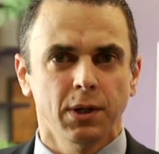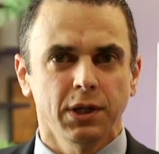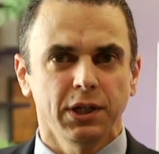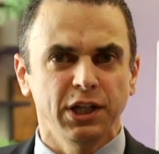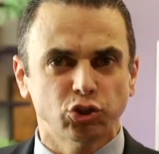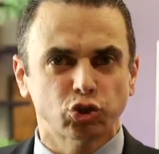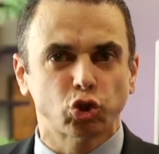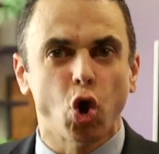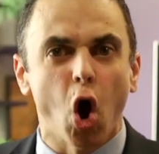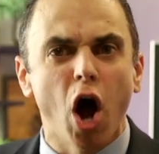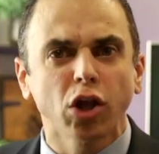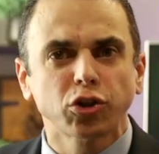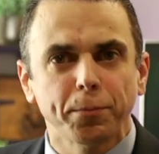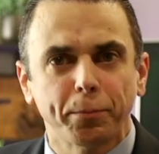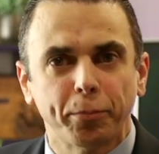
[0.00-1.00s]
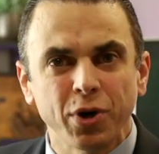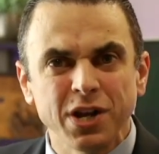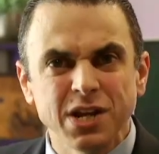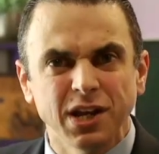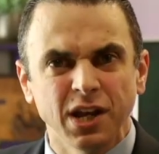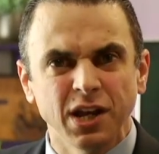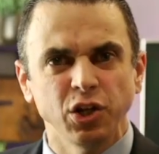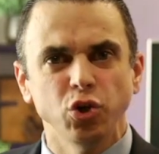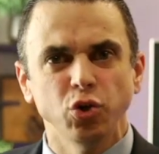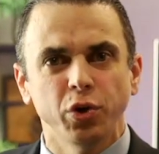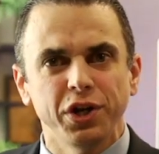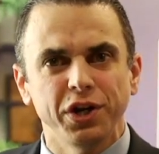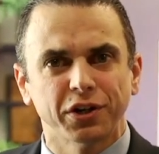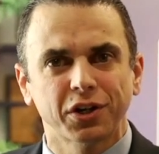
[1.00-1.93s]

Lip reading: is God bringing you here,